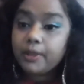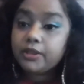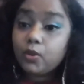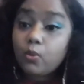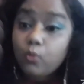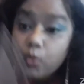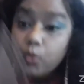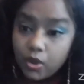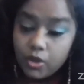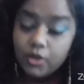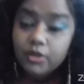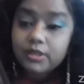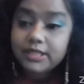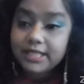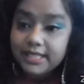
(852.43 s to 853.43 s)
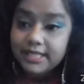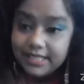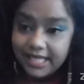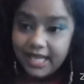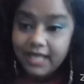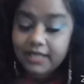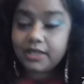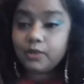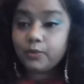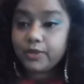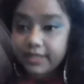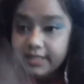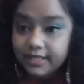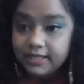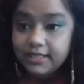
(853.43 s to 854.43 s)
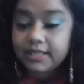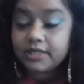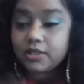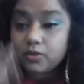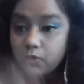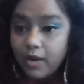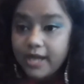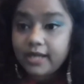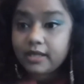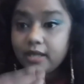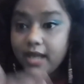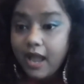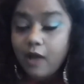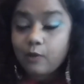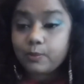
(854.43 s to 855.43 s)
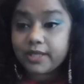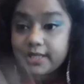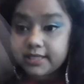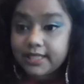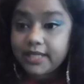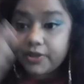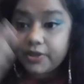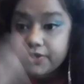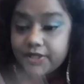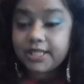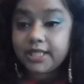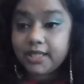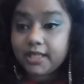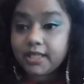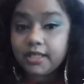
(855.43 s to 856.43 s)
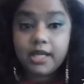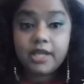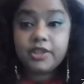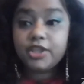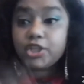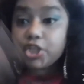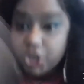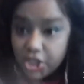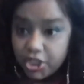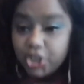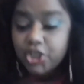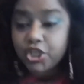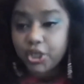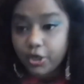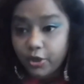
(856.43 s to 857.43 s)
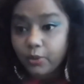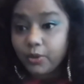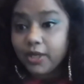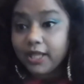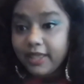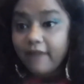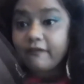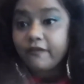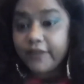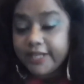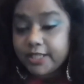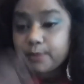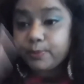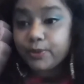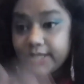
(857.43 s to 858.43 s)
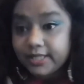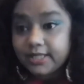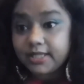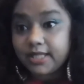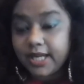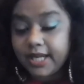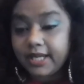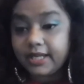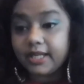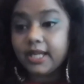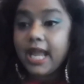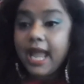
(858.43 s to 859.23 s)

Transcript: but the world is standing with Indians right now because they are seeing the shit show that Facebook has done.